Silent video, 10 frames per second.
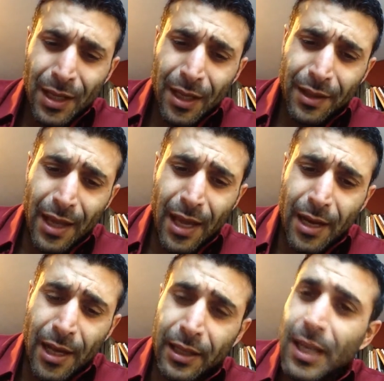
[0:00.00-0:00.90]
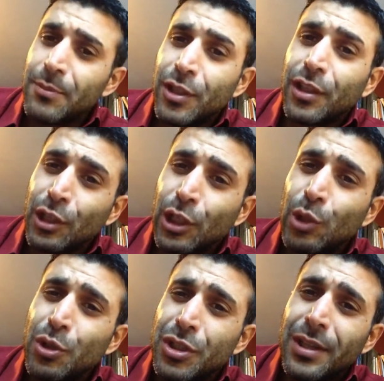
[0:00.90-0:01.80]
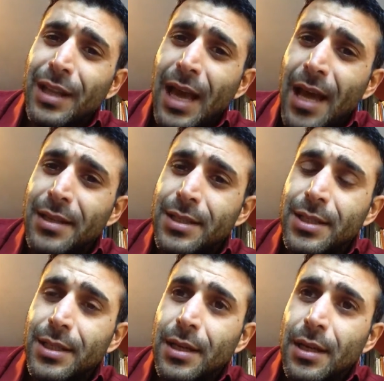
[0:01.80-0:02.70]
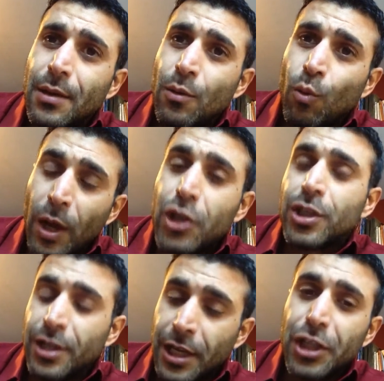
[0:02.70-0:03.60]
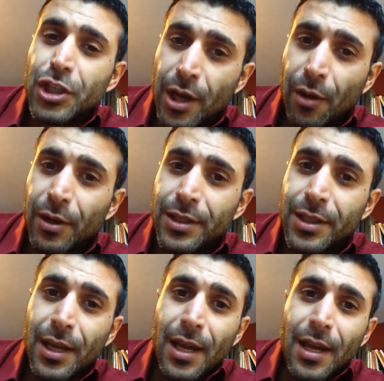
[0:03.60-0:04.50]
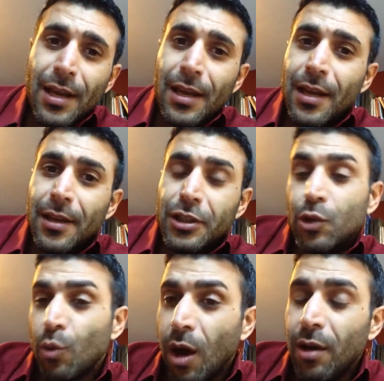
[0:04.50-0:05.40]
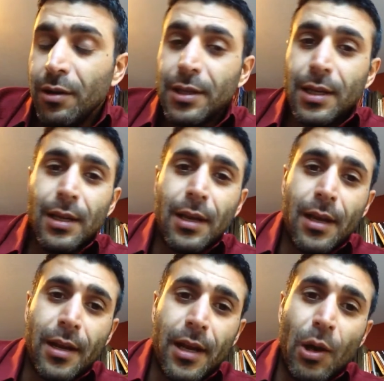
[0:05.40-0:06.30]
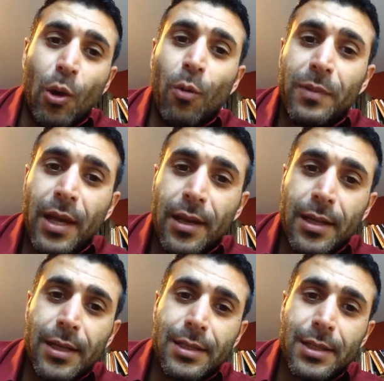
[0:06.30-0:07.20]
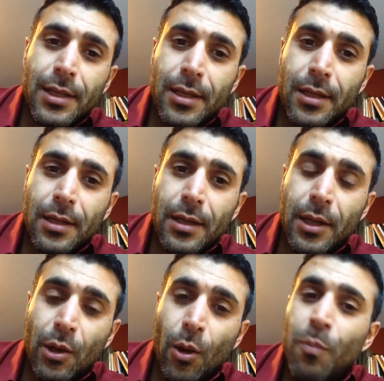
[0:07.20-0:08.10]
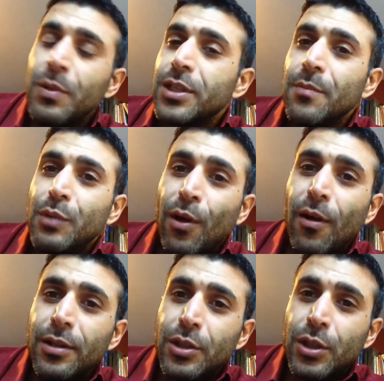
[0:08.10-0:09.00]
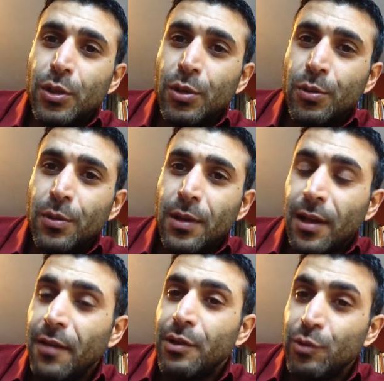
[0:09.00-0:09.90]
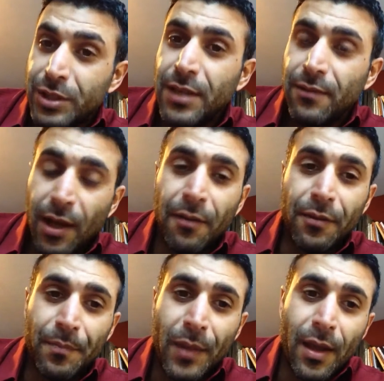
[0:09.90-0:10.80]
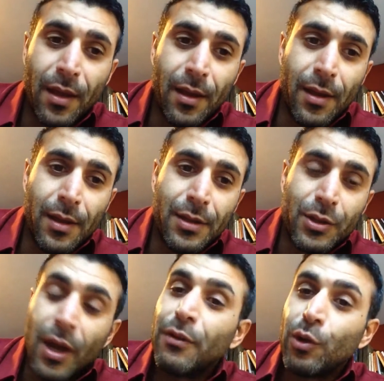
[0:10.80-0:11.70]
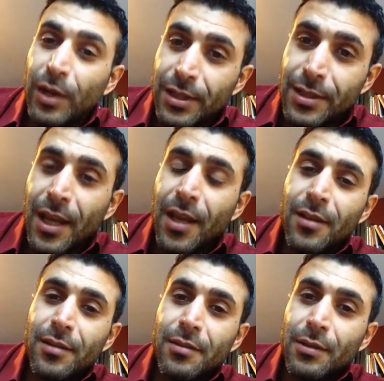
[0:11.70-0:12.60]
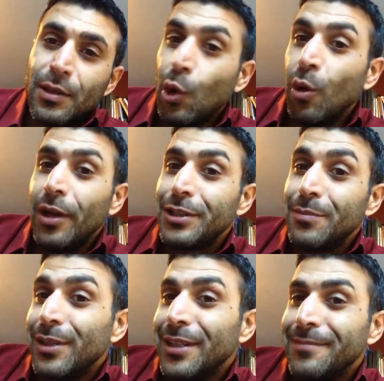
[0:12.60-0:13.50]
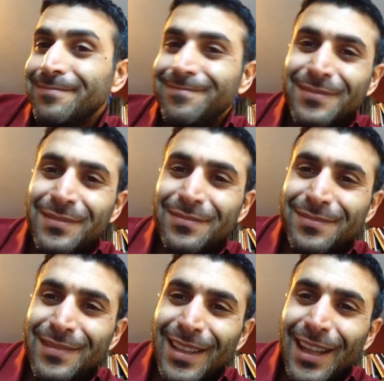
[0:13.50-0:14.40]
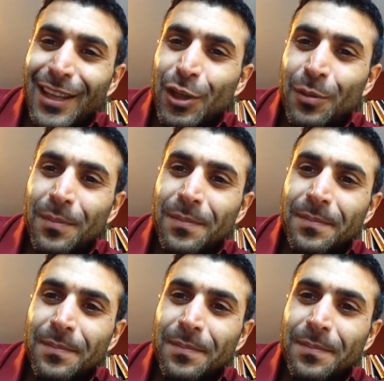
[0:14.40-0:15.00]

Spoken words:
And then I came to the conclusion that why shouldn't I share it? It's raw, and I hope that it opens up your heart to love and receive love. So have a great day and go hug somebody. Thank you.